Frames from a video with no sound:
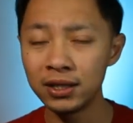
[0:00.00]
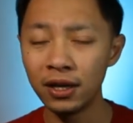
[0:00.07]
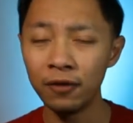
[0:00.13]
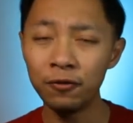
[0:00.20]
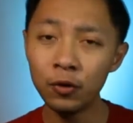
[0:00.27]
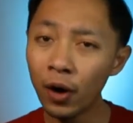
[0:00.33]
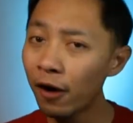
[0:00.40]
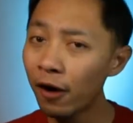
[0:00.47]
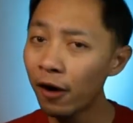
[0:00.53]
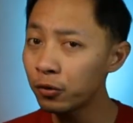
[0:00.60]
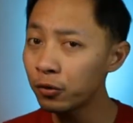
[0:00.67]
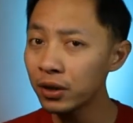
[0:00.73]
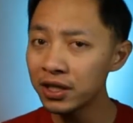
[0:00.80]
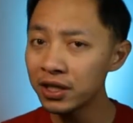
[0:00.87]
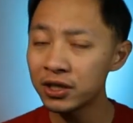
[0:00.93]
If you have
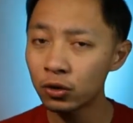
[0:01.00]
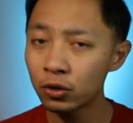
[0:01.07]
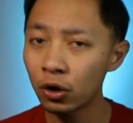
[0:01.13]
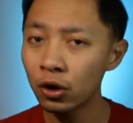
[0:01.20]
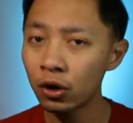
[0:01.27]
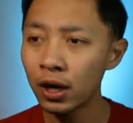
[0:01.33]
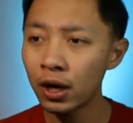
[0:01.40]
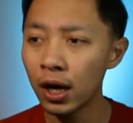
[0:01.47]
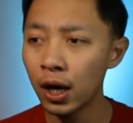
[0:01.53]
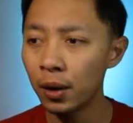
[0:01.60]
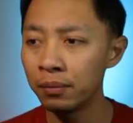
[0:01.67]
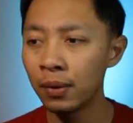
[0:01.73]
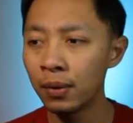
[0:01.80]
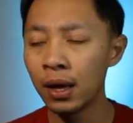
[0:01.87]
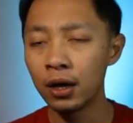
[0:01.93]
really
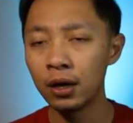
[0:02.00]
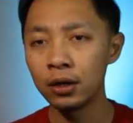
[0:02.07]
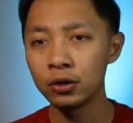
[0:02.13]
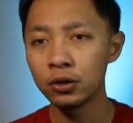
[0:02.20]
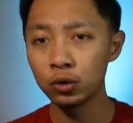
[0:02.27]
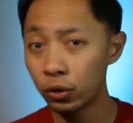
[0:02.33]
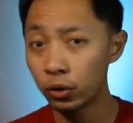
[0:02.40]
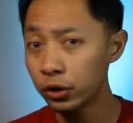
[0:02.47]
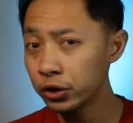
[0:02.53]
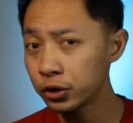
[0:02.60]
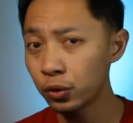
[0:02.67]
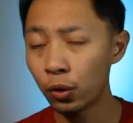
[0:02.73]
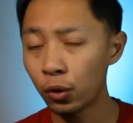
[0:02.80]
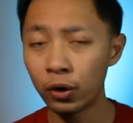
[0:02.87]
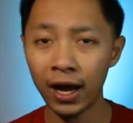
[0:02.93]
strong torch
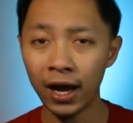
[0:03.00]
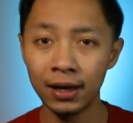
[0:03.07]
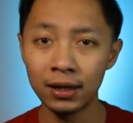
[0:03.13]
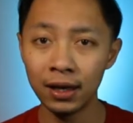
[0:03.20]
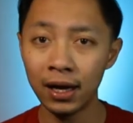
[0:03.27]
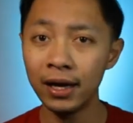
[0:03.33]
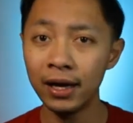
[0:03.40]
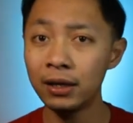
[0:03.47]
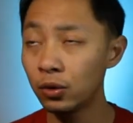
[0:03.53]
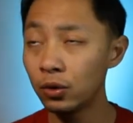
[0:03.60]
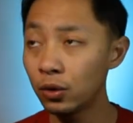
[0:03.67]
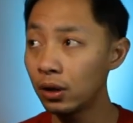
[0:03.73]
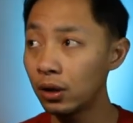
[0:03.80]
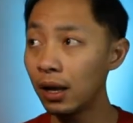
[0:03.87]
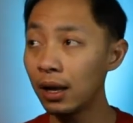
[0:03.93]
or headlight, you
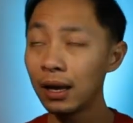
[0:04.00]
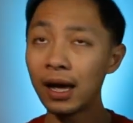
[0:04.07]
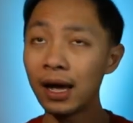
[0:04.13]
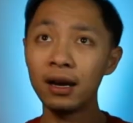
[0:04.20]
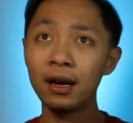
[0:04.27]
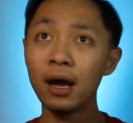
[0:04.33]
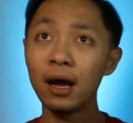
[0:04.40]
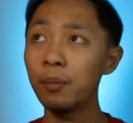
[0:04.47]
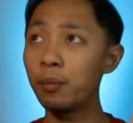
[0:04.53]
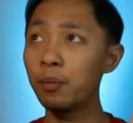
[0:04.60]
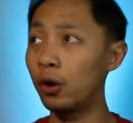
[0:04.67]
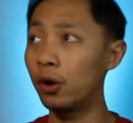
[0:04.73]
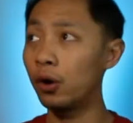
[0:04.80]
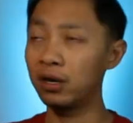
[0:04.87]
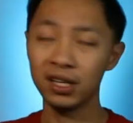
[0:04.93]
could light it up
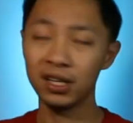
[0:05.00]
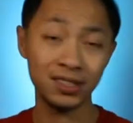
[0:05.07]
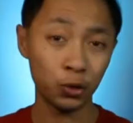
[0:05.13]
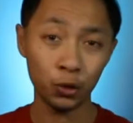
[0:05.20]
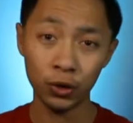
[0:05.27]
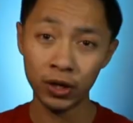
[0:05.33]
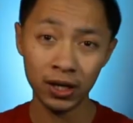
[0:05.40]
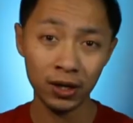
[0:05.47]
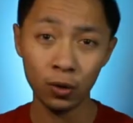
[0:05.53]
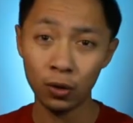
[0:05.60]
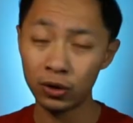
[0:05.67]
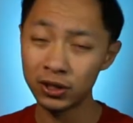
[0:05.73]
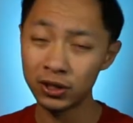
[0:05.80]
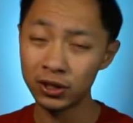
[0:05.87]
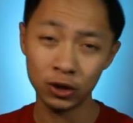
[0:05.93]
on a tree
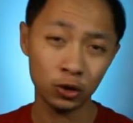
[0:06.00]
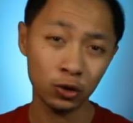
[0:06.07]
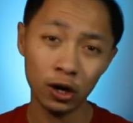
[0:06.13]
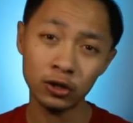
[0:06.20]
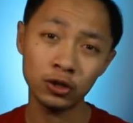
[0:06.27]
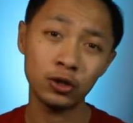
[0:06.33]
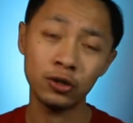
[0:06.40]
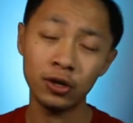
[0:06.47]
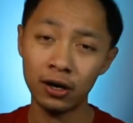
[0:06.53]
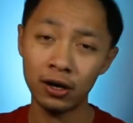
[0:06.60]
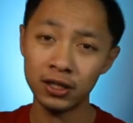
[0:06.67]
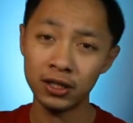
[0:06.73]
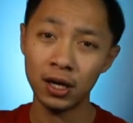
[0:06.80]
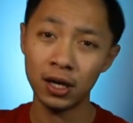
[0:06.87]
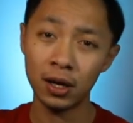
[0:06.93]
or a structure that
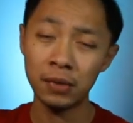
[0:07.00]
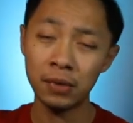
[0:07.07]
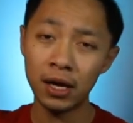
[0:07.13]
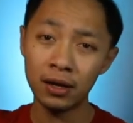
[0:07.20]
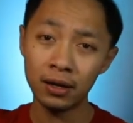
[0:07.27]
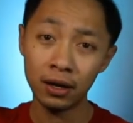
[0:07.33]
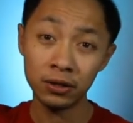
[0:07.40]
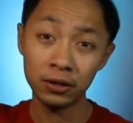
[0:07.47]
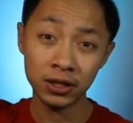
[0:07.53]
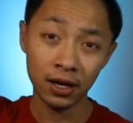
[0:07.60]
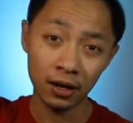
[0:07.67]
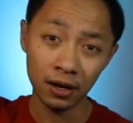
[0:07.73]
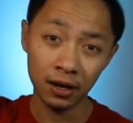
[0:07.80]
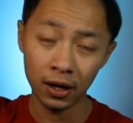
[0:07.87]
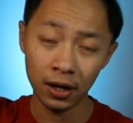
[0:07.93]
is kind
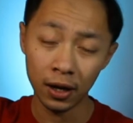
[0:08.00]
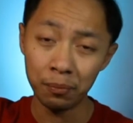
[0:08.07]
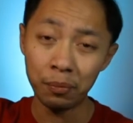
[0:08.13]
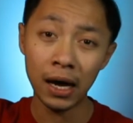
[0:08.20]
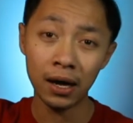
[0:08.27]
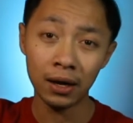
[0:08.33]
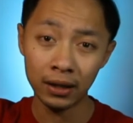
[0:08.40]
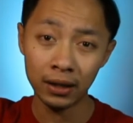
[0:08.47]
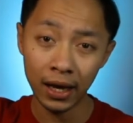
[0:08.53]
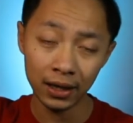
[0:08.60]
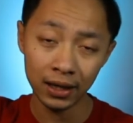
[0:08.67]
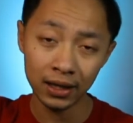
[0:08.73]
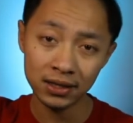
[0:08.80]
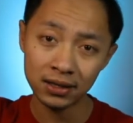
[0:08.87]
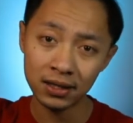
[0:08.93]
of about that
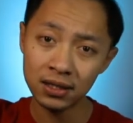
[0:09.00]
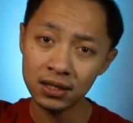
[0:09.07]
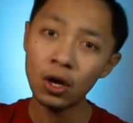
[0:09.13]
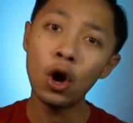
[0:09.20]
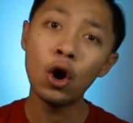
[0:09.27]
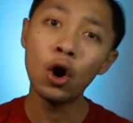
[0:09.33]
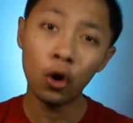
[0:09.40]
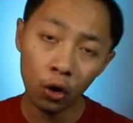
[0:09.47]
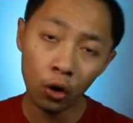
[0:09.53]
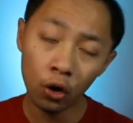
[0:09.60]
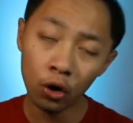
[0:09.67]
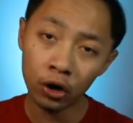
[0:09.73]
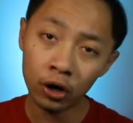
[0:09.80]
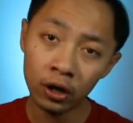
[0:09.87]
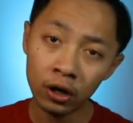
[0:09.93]
distance,
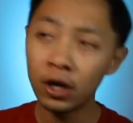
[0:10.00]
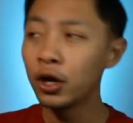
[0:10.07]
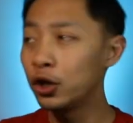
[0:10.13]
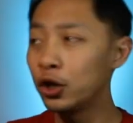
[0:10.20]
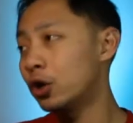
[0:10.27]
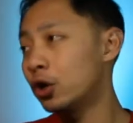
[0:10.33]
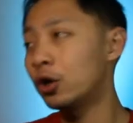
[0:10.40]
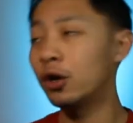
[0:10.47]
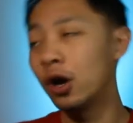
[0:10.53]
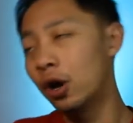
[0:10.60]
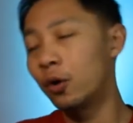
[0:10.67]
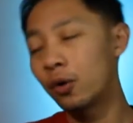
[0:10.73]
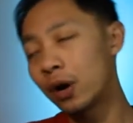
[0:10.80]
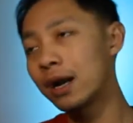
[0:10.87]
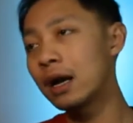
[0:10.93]
or you could
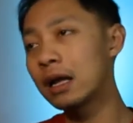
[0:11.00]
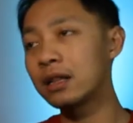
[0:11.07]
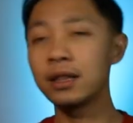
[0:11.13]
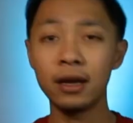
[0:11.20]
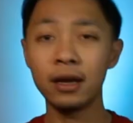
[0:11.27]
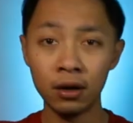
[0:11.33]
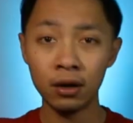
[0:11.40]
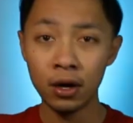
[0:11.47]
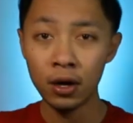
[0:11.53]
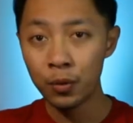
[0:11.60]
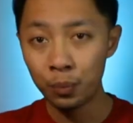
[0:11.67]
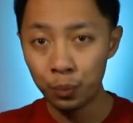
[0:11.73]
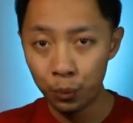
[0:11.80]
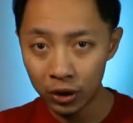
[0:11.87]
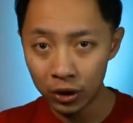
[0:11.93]
run out there,
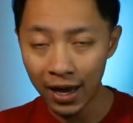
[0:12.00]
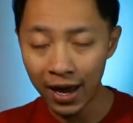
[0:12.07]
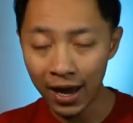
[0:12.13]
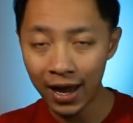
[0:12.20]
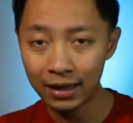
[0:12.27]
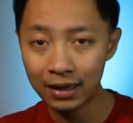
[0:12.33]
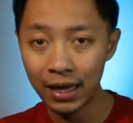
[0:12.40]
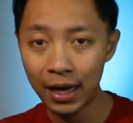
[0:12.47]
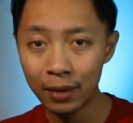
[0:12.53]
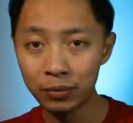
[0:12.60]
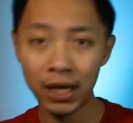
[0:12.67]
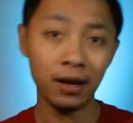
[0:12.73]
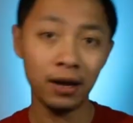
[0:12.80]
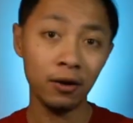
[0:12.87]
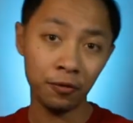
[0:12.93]
put the headlamp
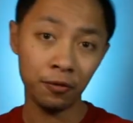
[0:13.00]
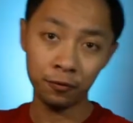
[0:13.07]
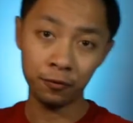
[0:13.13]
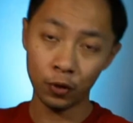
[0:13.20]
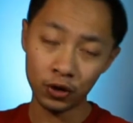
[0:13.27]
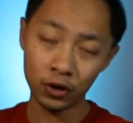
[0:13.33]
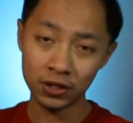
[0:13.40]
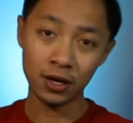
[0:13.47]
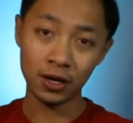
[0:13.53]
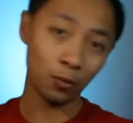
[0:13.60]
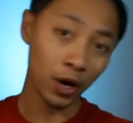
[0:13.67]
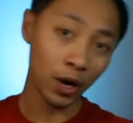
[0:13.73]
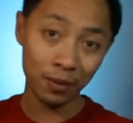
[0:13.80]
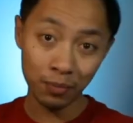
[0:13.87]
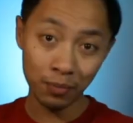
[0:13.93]
there, focus,
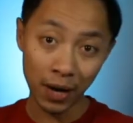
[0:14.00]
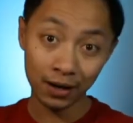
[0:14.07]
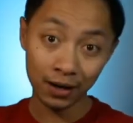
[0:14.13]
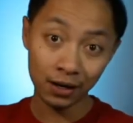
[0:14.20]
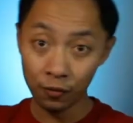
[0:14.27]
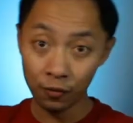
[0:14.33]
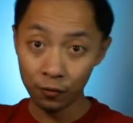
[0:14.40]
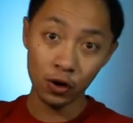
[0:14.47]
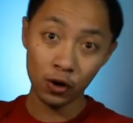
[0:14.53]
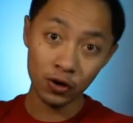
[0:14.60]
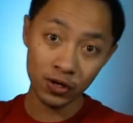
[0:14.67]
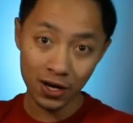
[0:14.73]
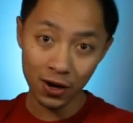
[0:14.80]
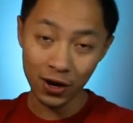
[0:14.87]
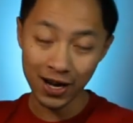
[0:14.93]
run back,
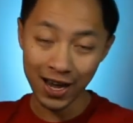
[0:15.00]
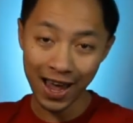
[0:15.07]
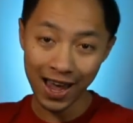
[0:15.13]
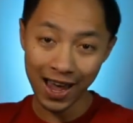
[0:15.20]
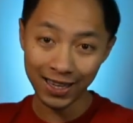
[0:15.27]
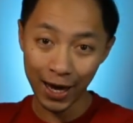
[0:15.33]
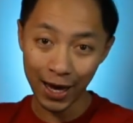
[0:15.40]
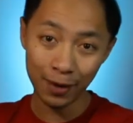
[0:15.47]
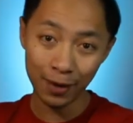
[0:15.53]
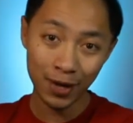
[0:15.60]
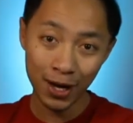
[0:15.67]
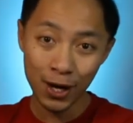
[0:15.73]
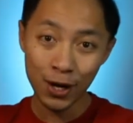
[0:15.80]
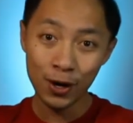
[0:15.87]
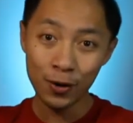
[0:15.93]
focus on the headlamp,
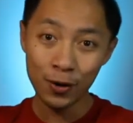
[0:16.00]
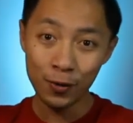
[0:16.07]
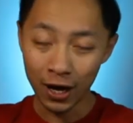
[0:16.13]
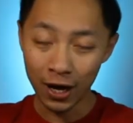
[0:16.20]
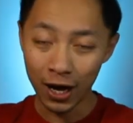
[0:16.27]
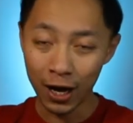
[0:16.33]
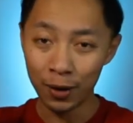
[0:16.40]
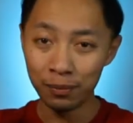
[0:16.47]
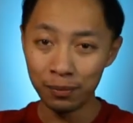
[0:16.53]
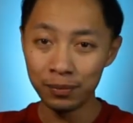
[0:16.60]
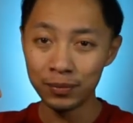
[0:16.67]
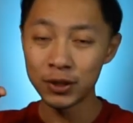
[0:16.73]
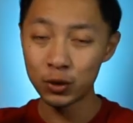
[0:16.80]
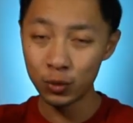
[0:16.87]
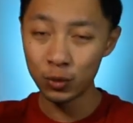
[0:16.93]

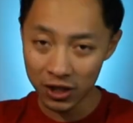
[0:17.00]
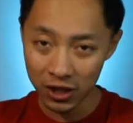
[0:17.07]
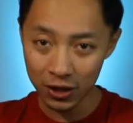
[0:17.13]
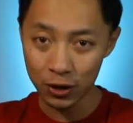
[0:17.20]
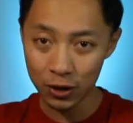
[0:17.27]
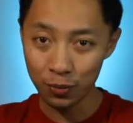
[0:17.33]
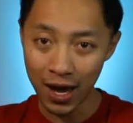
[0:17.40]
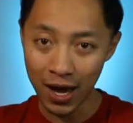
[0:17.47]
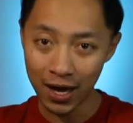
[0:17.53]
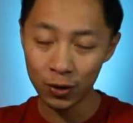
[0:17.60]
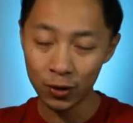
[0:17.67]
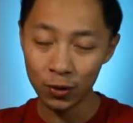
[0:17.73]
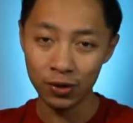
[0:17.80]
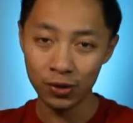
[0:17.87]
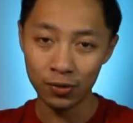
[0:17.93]
switch it to
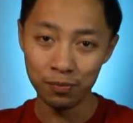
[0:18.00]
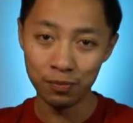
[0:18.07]
manual